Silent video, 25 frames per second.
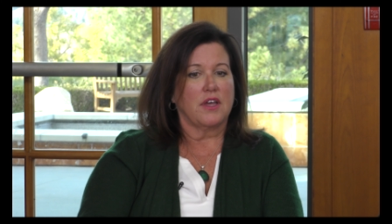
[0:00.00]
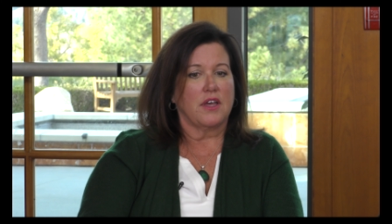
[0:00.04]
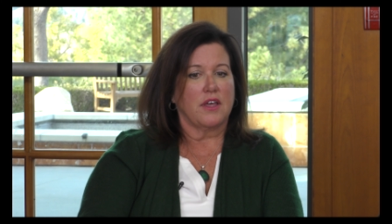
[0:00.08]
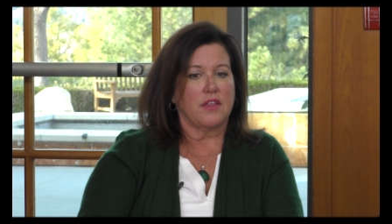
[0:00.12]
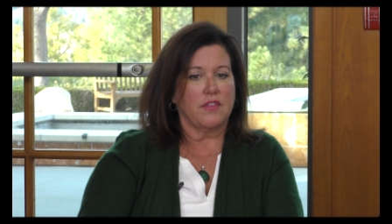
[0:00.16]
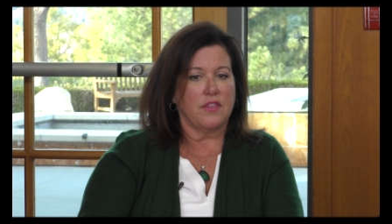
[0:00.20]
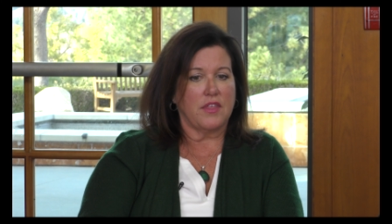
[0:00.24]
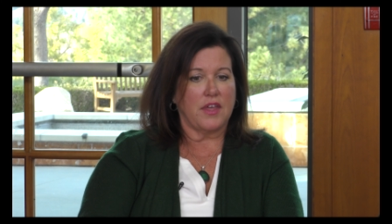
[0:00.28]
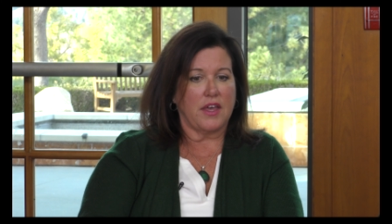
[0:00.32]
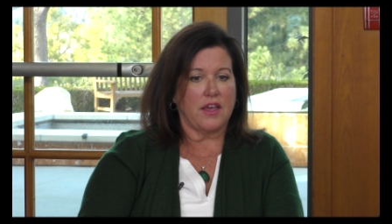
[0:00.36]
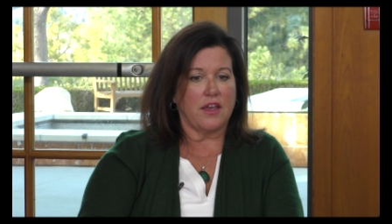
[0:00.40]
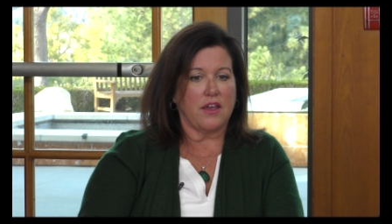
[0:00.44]

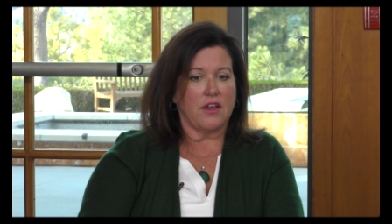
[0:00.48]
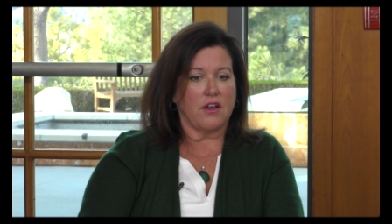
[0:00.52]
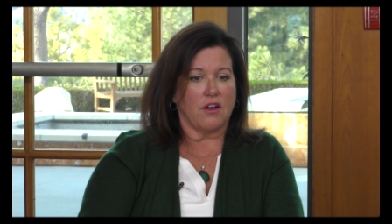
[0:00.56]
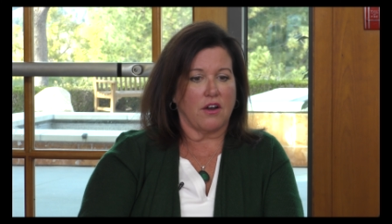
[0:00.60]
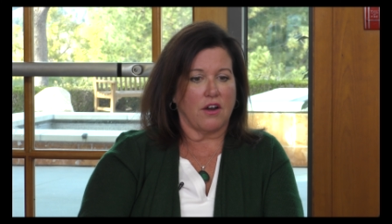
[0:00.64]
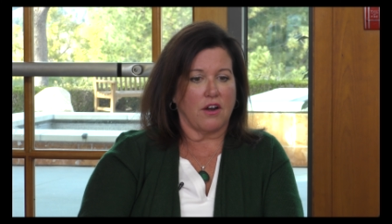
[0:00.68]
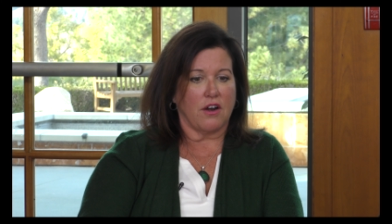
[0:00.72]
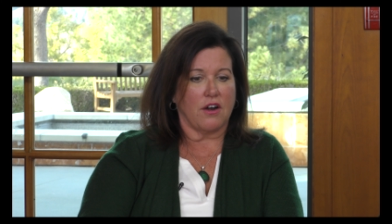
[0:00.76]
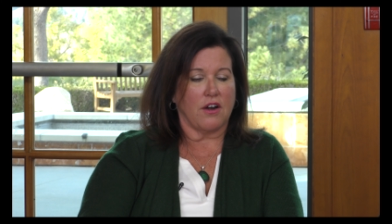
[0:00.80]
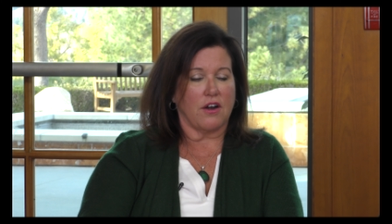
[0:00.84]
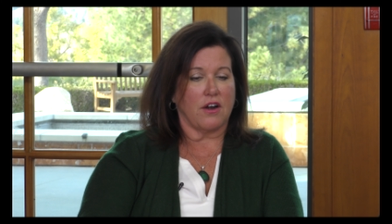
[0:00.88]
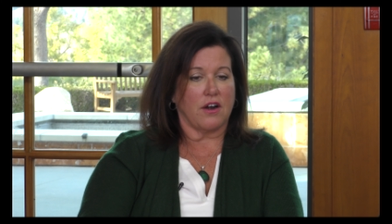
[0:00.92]
they
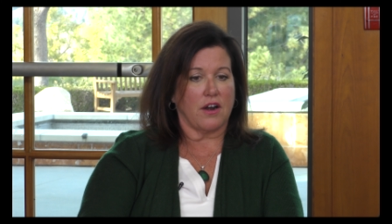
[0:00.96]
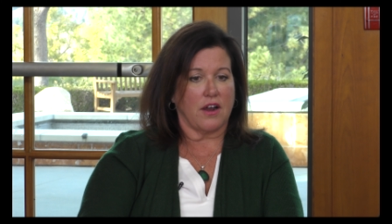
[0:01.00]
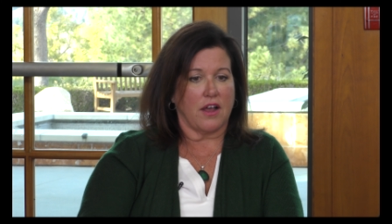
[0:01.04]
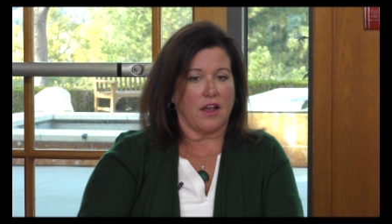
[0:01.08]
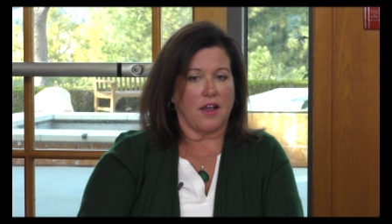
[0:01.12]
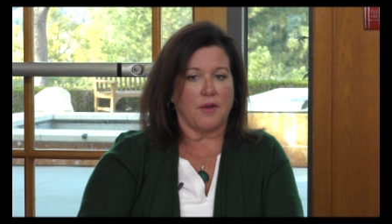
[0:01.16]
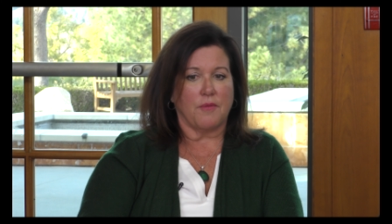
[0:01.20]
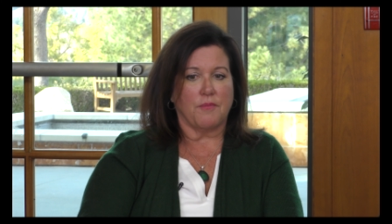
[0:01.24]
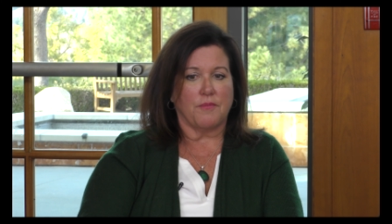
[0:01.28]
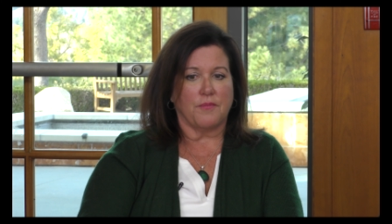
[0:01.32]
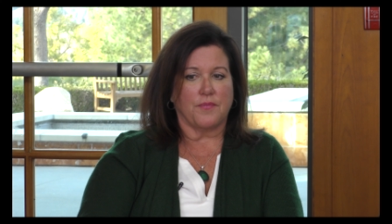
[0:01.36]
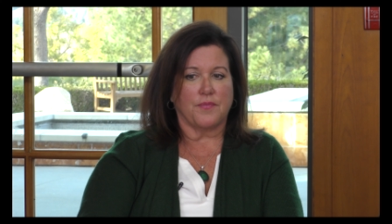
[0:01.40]
are
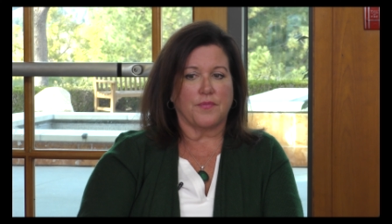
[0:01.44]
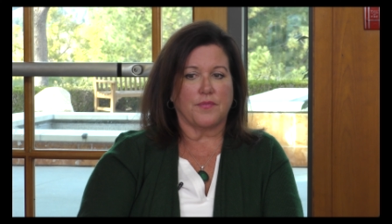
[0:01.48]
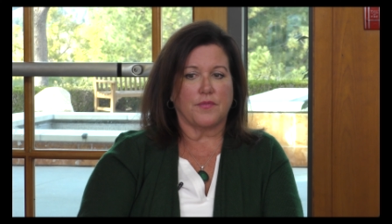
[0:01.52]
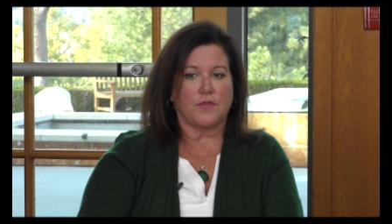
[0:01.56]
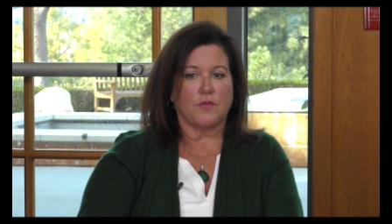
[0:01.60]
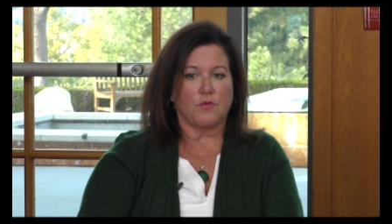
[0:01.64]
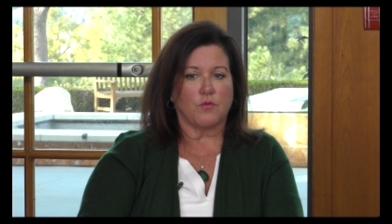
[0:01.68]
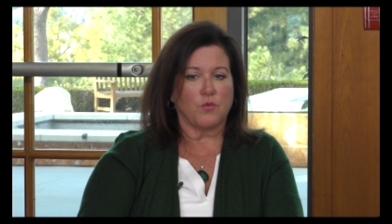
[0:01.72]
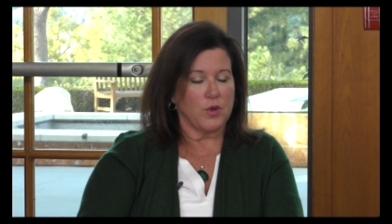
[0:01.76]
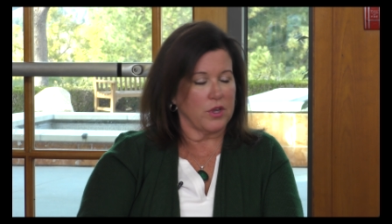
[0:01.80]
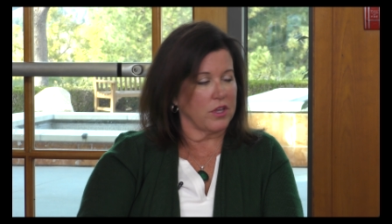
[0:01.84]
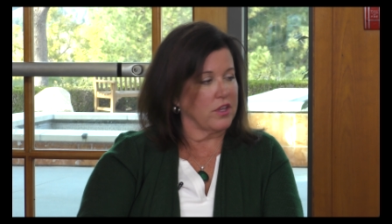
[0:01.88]
um,
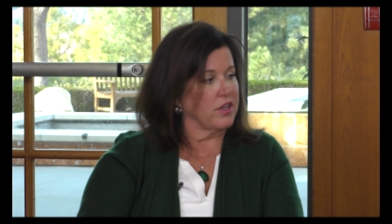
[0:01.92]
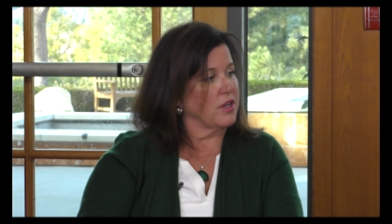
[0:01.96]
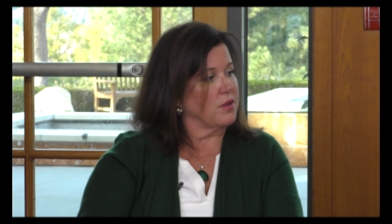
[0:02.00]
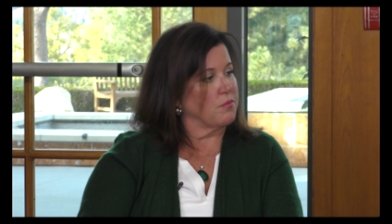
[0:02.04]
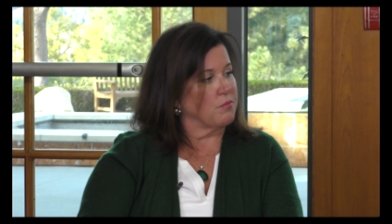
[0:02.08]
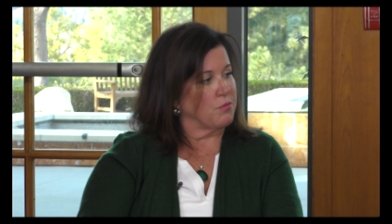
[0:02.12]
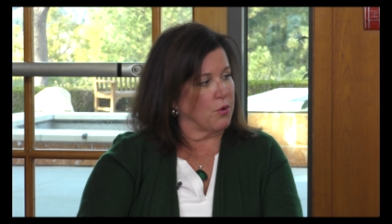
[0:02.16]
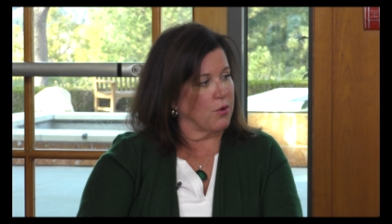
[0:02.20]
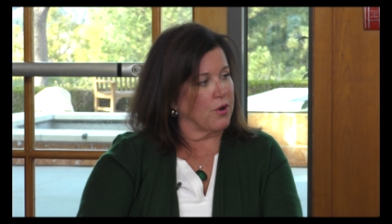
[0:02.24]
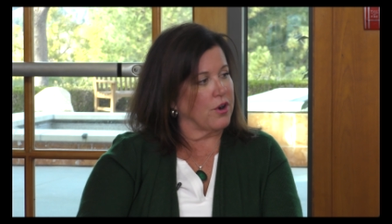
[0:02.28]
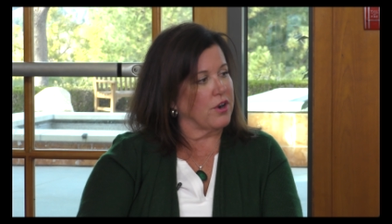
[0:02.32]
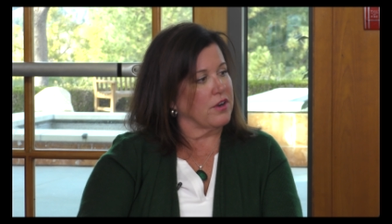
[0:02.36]
really
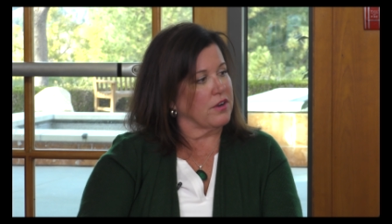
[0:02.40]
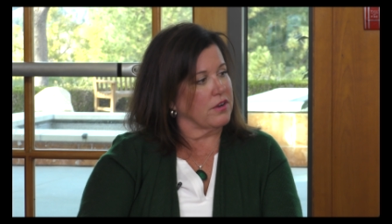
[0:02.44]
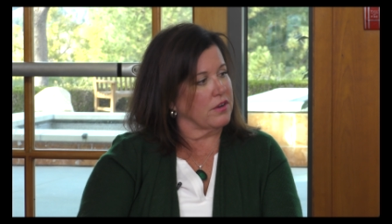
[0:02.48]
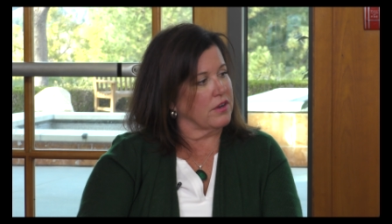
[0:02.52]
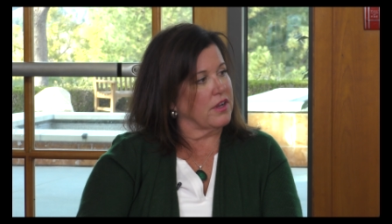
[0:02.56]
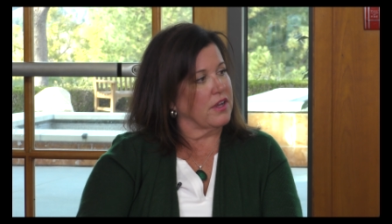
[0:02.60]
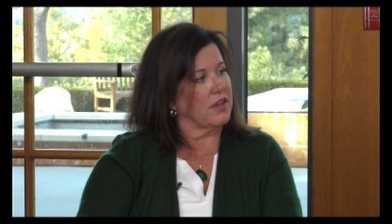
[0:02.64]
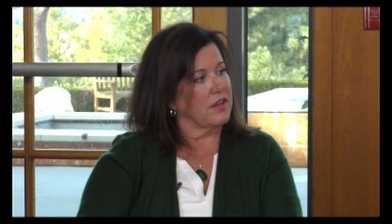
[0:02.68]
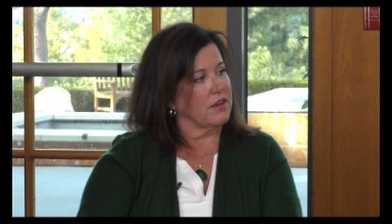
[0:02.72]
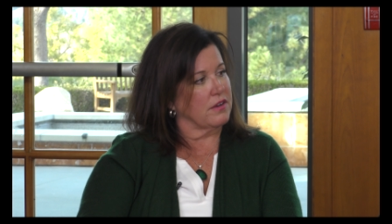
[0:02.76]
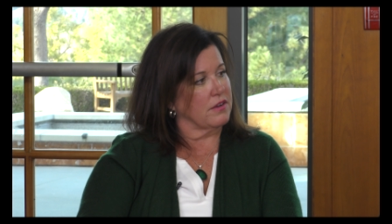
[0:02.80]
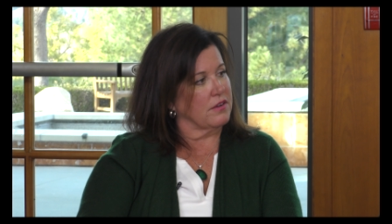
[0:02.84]

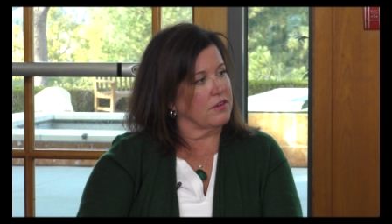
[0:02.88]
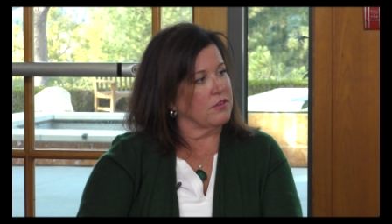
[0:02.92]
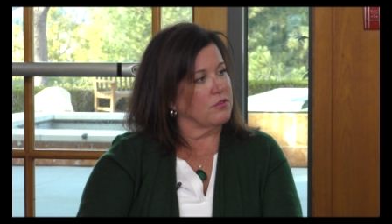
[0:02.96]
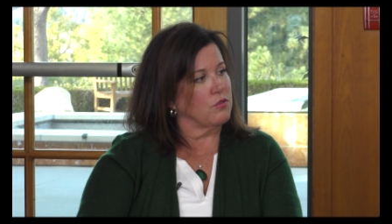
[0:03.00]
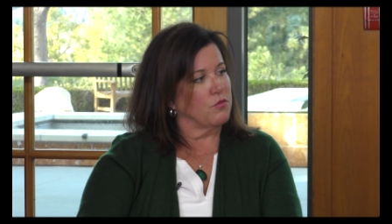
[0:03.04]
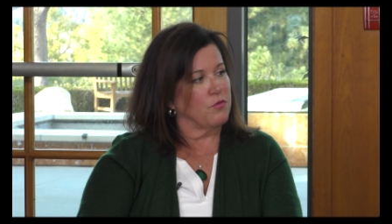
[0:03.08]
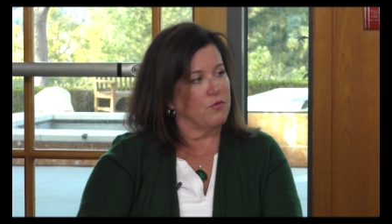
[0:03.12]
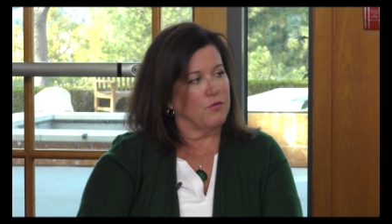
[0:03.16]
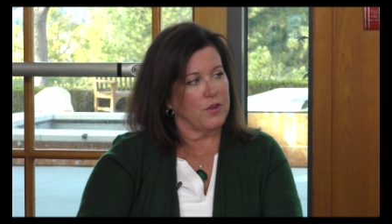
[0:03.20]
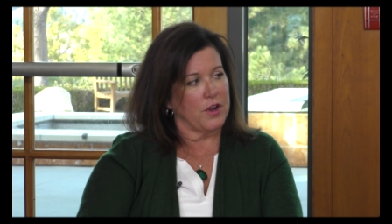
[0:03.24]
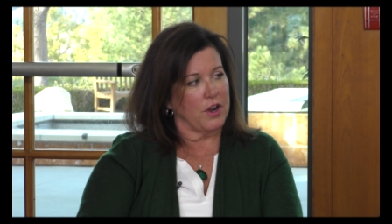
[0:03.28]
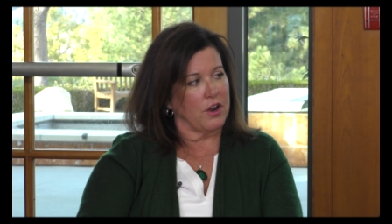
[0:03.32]
important and
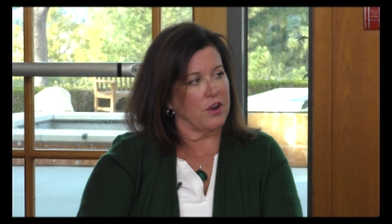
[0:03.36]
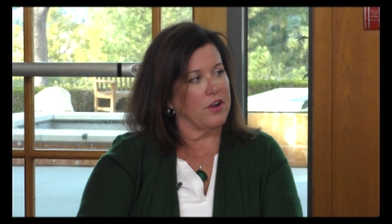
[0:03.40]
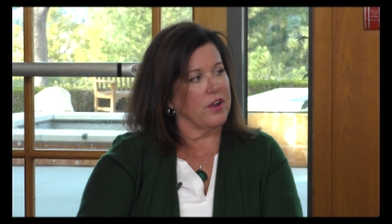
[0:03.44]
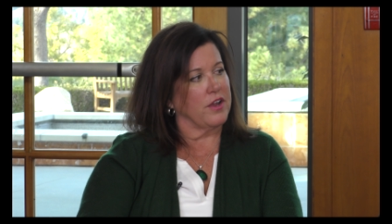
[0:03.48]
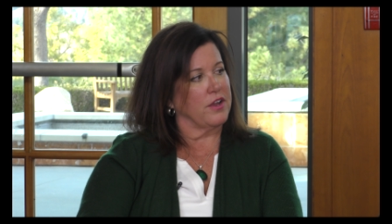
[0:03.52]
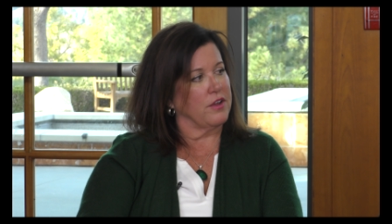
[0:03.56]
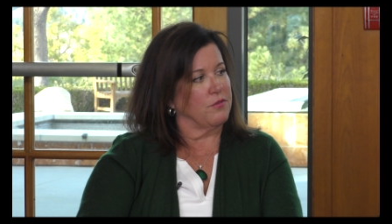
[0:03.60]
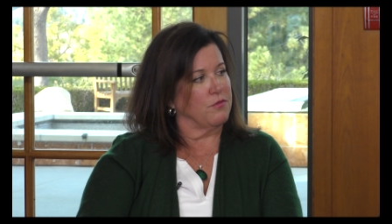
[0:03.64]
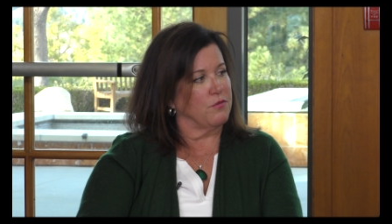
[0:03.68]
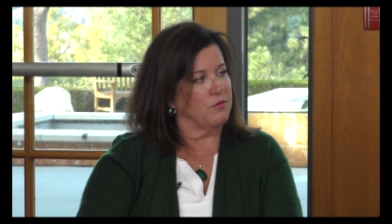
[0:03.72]
very,